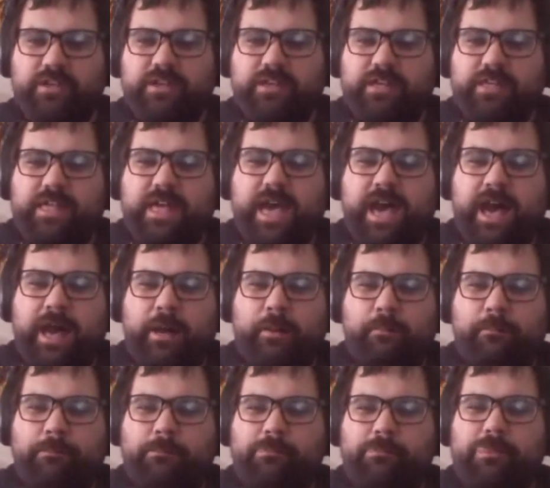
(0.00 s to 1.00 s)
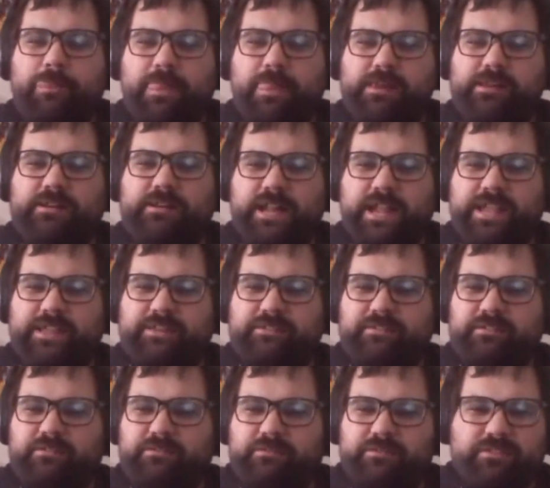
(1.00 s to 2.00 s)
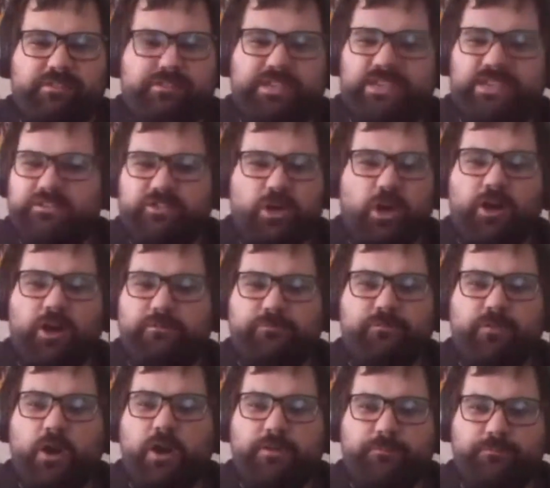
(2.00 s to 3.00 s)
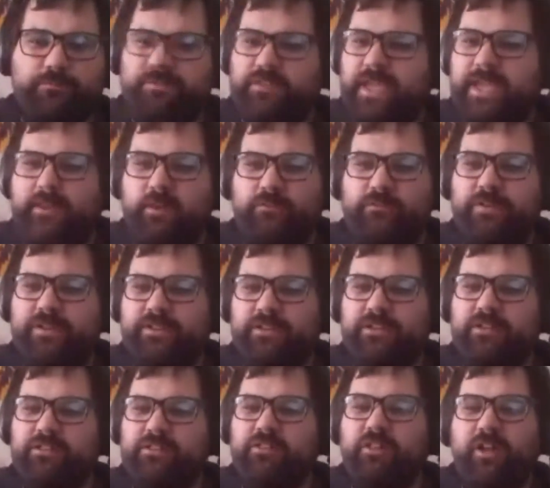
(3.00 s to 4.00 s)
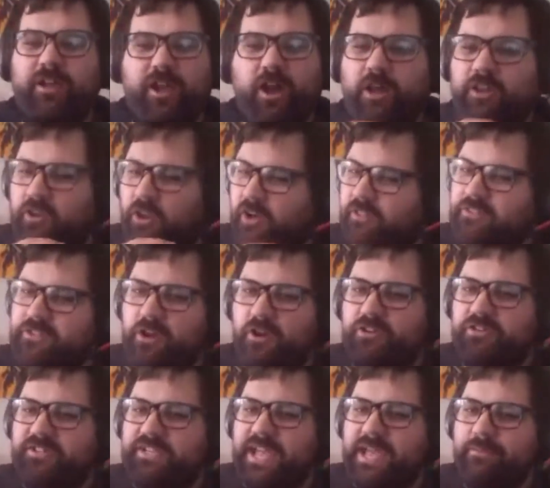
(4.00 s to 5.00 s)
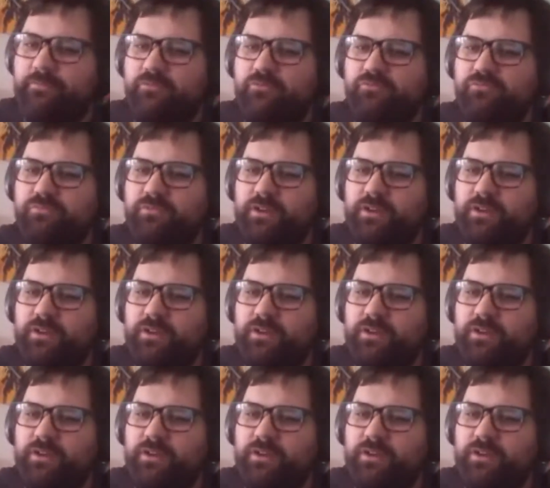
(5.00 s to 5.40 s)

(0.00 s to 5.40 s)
And yes, I think I like the Odd Couple.